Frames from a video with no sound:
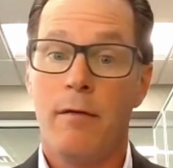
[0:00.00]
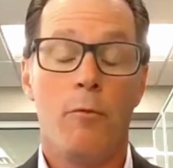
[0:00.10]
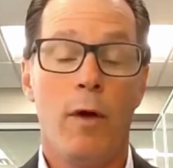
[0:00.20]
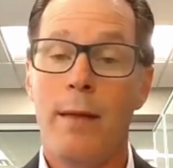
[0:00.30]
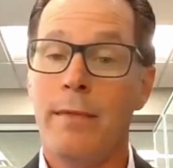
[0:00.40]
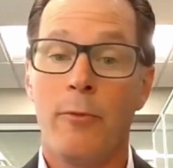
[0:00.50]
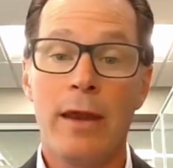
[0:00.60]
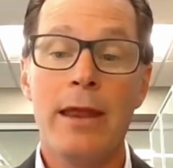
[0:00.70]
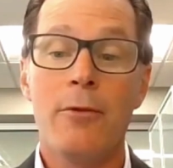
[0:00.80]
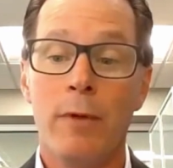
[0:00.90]

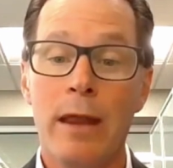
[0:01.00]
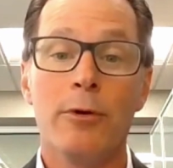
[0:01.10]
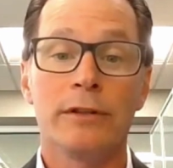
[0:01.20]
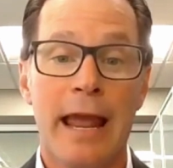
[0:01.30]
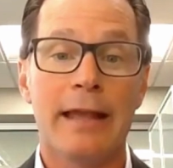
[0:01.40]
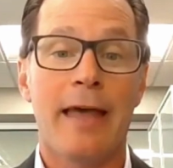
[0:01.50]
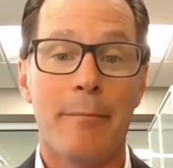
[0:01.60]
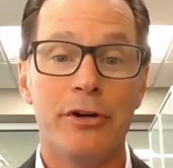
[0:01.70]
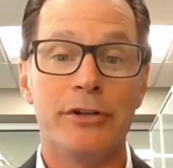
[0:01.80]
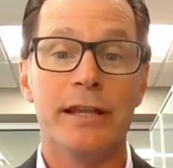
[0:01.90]
We will take
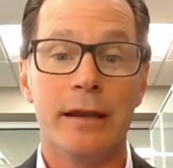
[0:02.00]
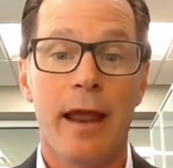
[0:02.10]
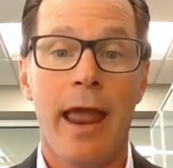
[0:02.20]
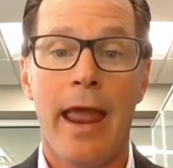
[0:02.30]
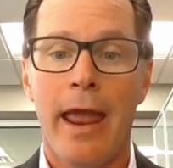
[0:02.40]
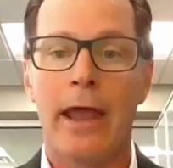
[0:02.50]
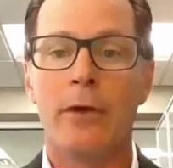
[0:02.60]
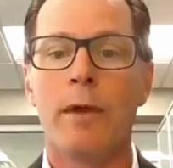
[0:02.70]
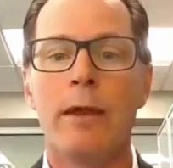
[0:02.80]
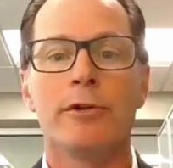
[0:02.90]
that person
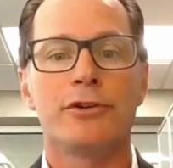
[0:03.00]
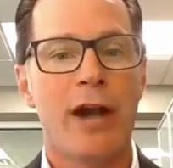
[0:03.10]
and we will